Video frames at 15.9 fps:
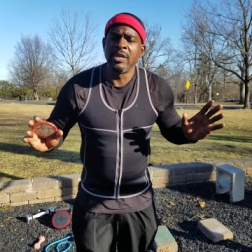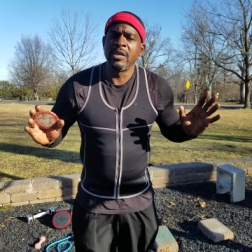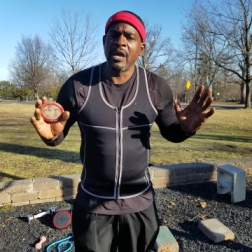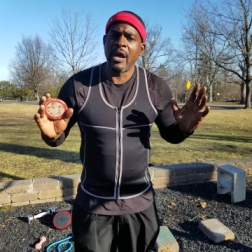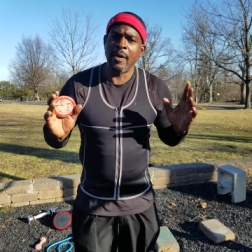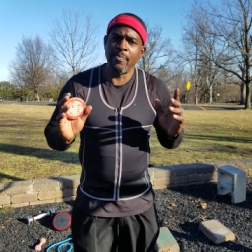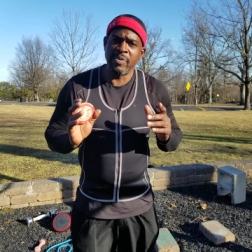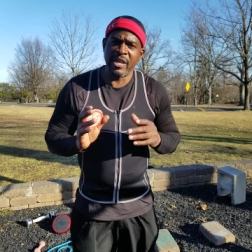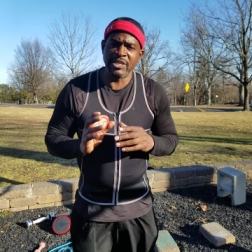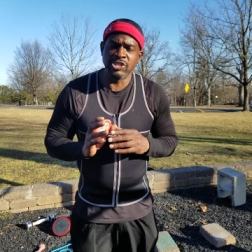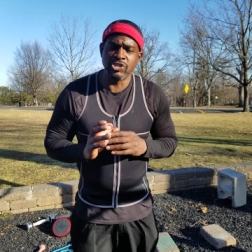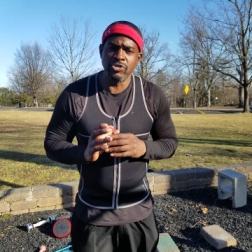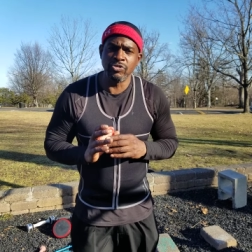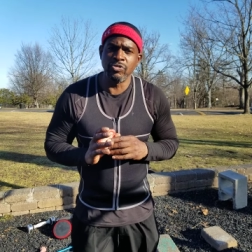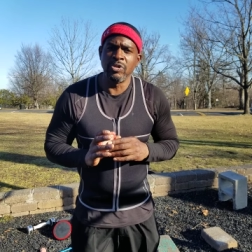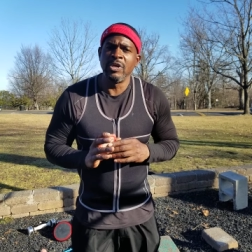God bless
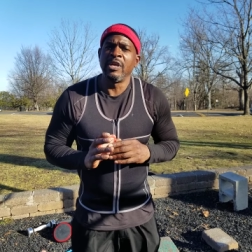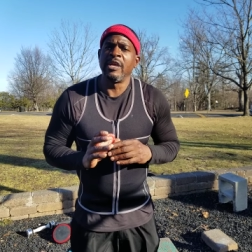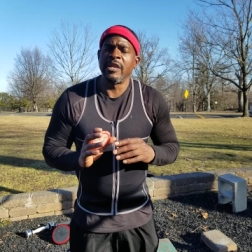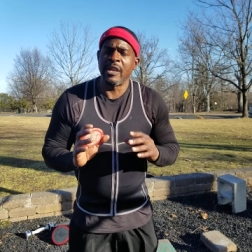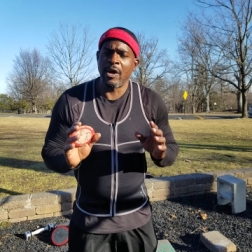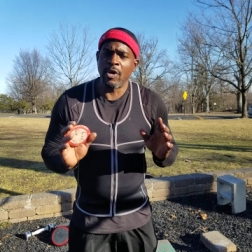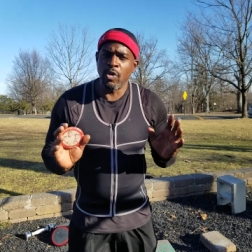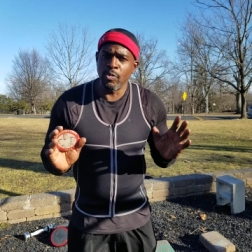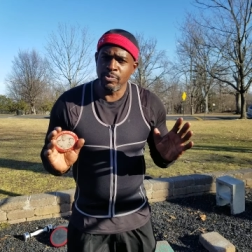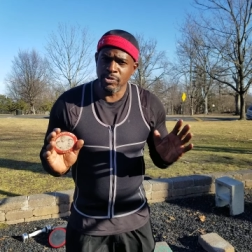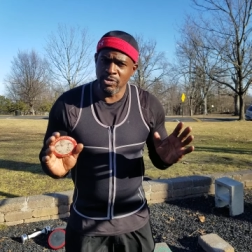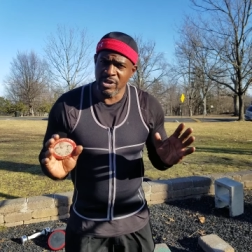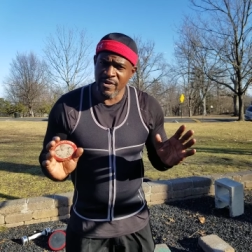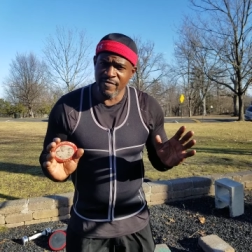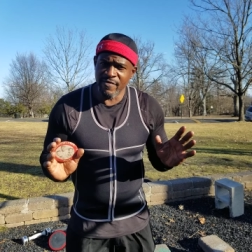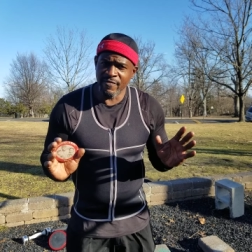you. And I hope you're
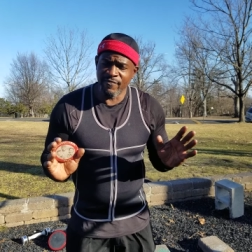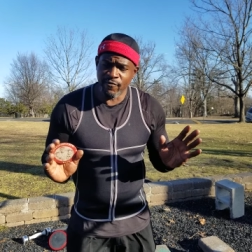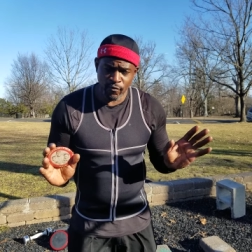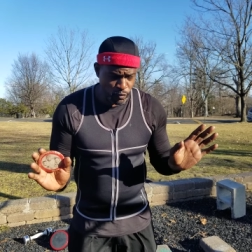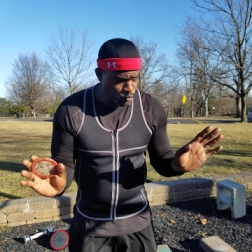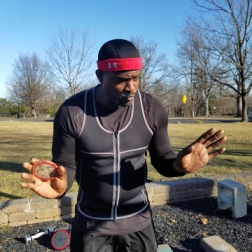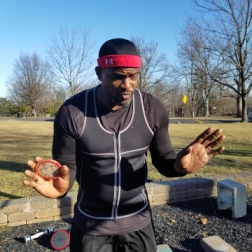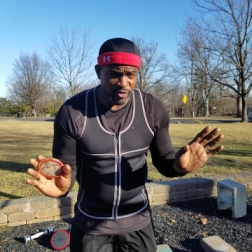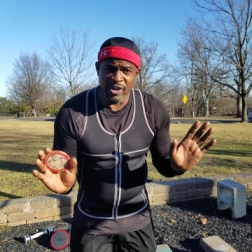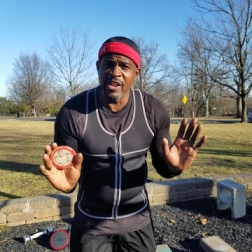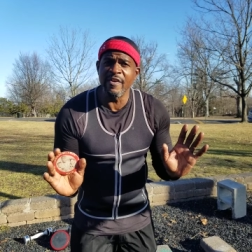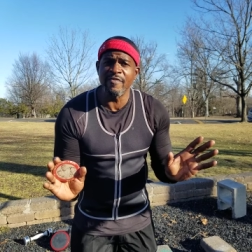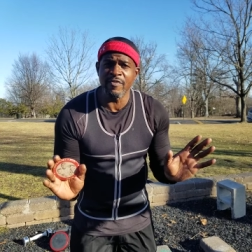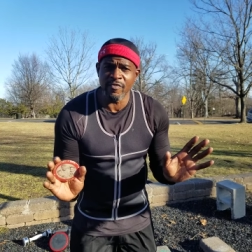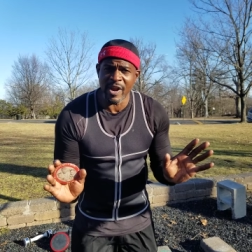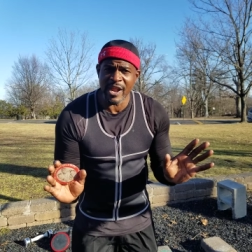living,
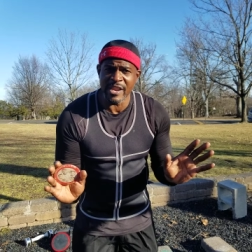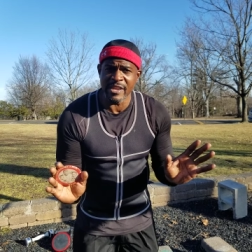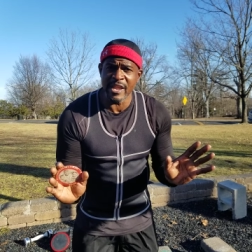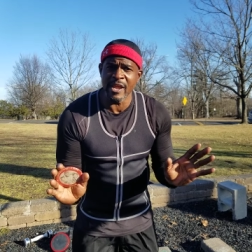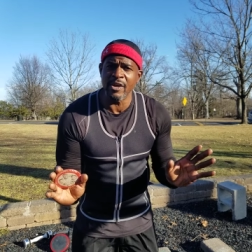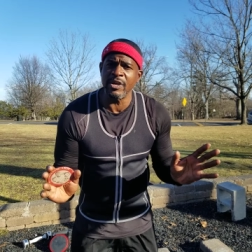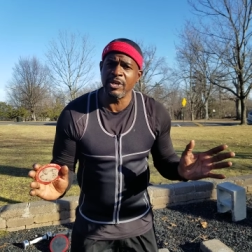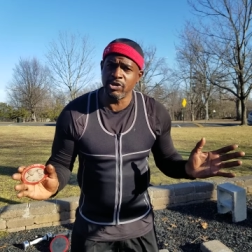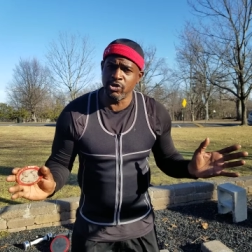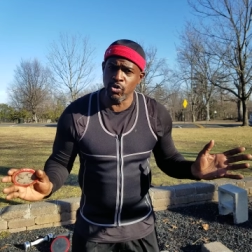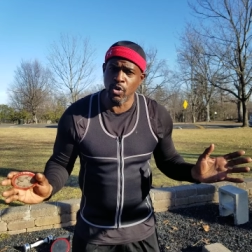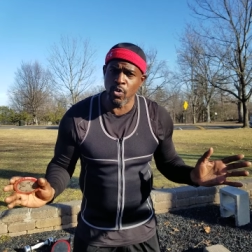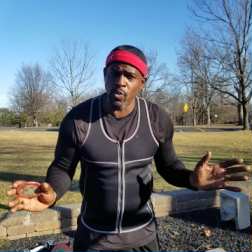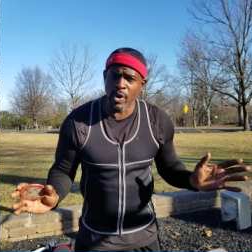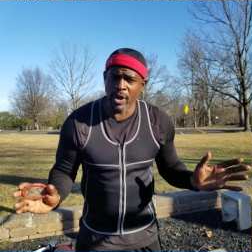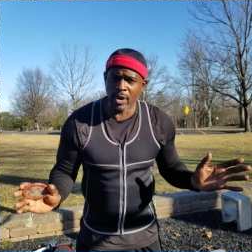living right now and
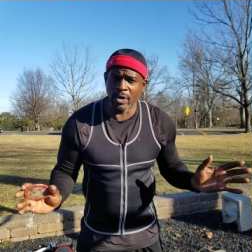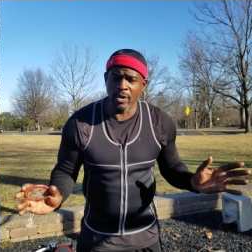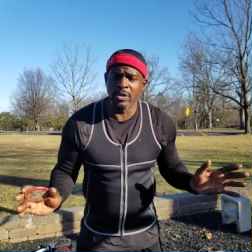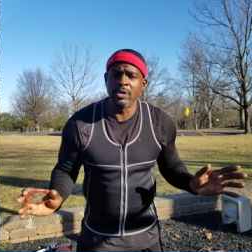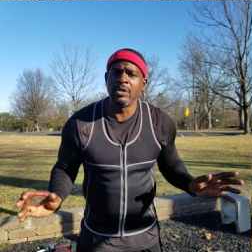doing well.